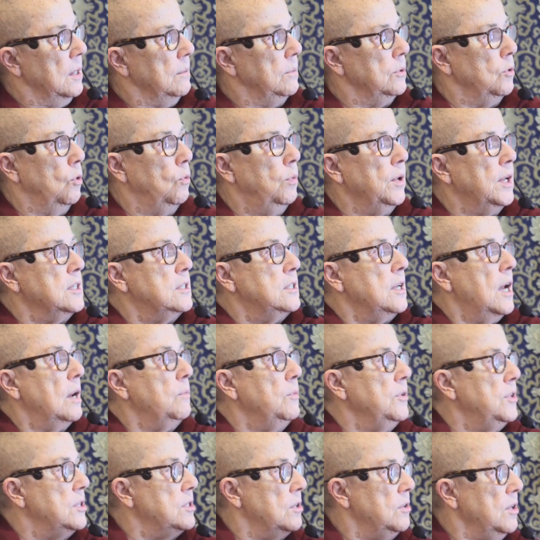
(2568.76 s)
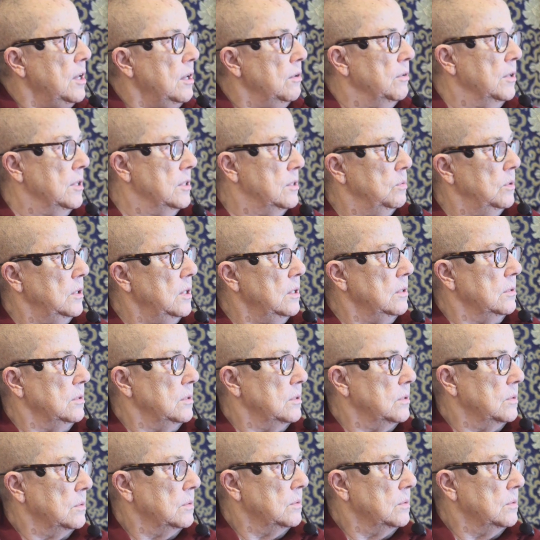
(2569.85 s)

But all we can start with is the theories. What else?